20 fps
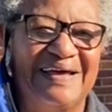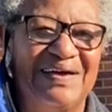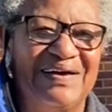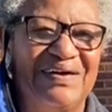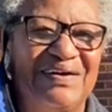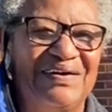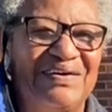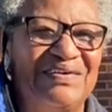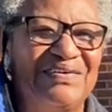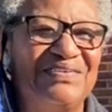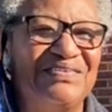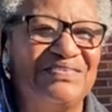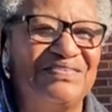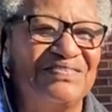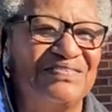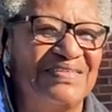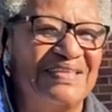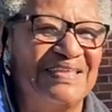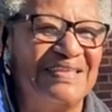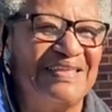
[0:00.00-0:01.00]
Oh,
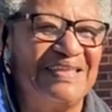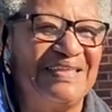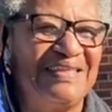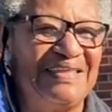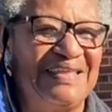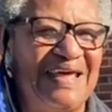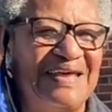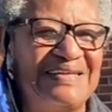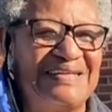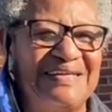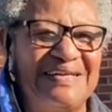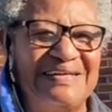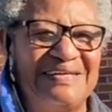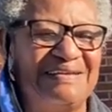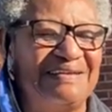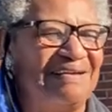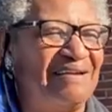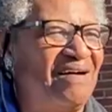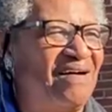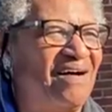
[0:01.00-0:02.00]
they did
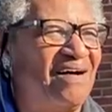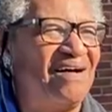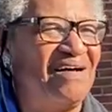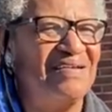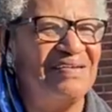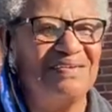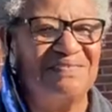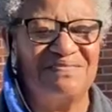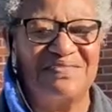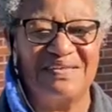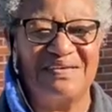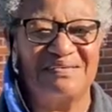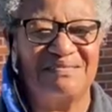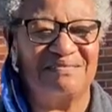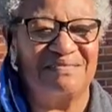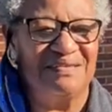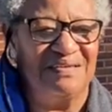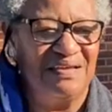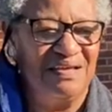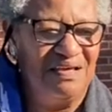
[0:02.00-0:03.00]
all of the
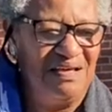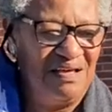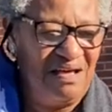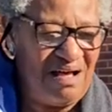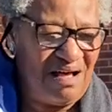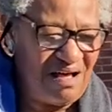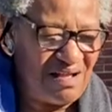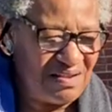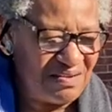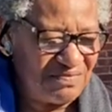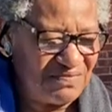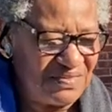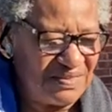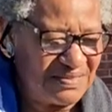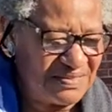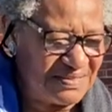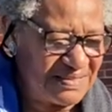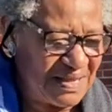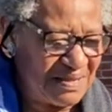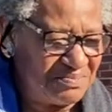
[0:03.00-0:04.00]

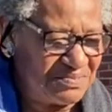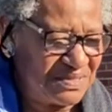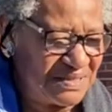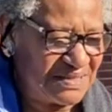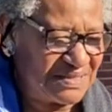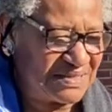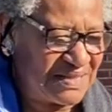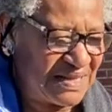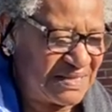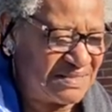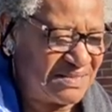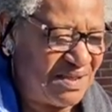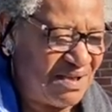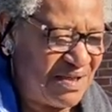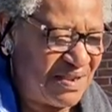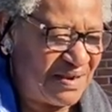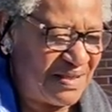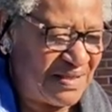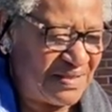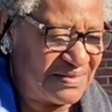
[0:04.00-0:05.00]
subjects. They
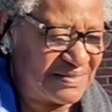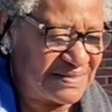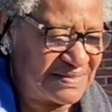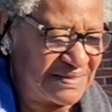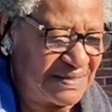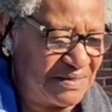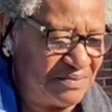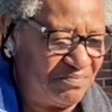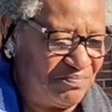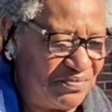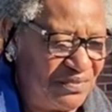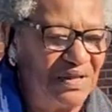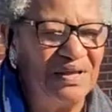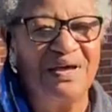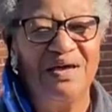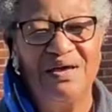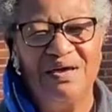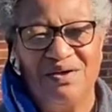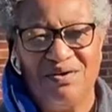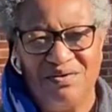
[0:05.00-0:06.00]
taught us
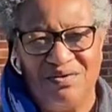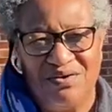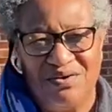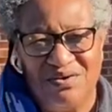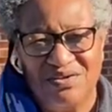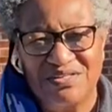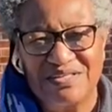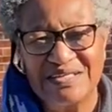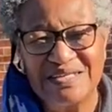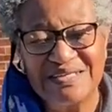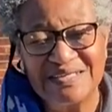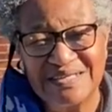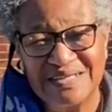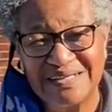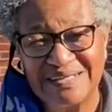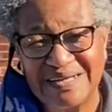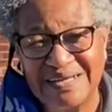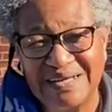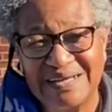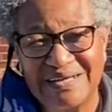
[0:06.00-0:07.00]

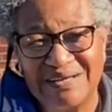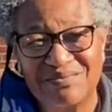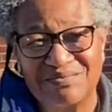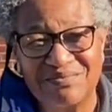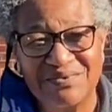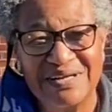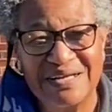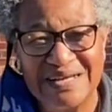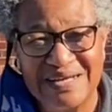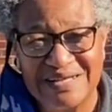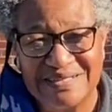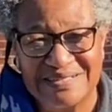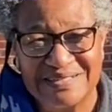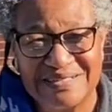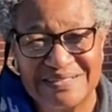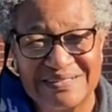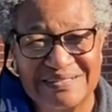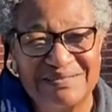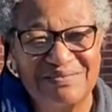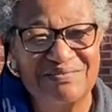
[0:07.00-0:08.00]
CCD,
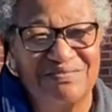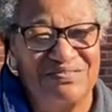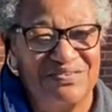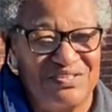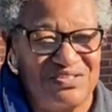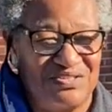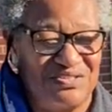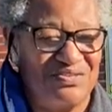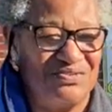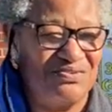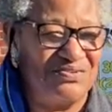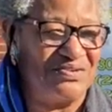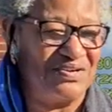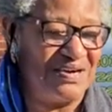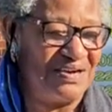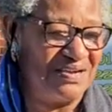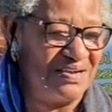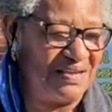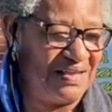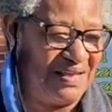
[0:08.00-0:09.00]
religion, for
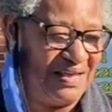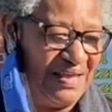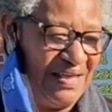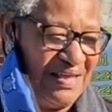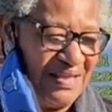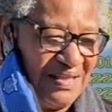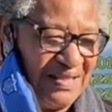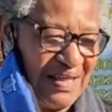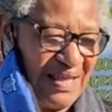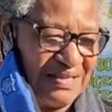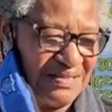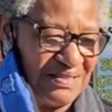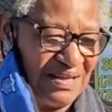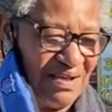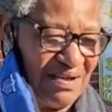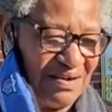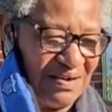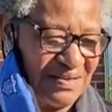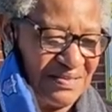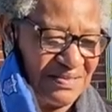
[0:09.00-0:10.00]
sure. They
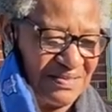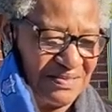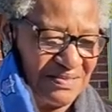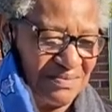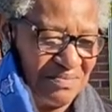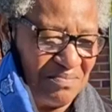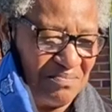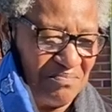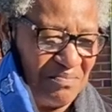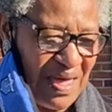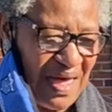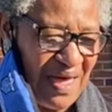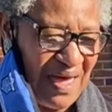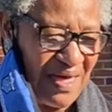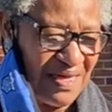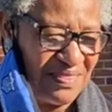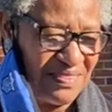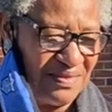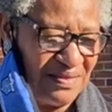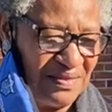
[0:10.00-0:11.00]
taught us
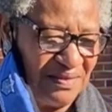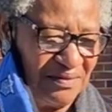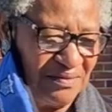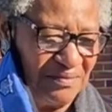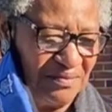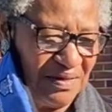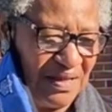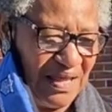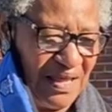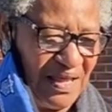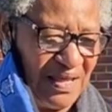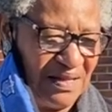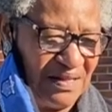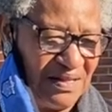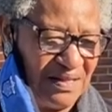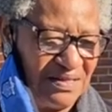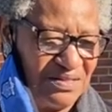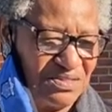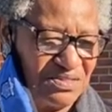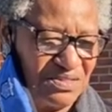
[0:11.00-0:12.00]
math,
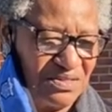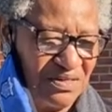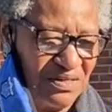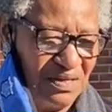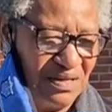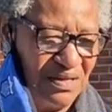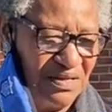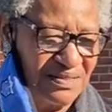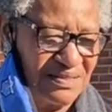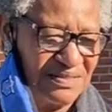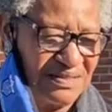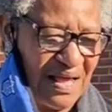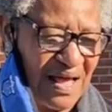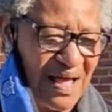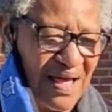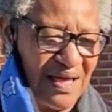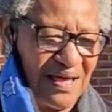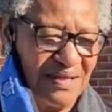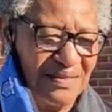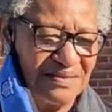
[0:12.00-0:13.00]
English,
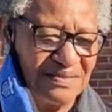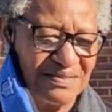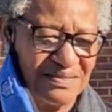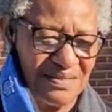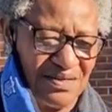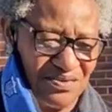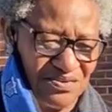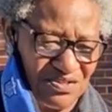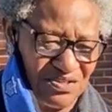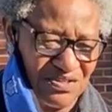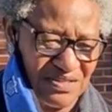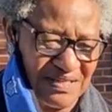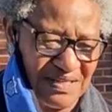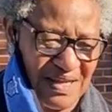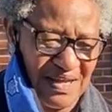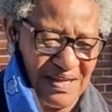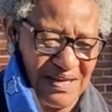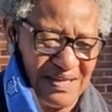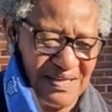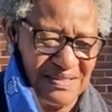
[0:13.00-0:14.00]
science, social
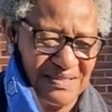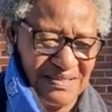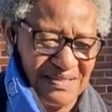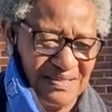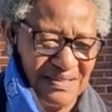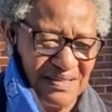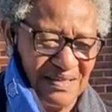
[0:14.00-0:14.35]
studies,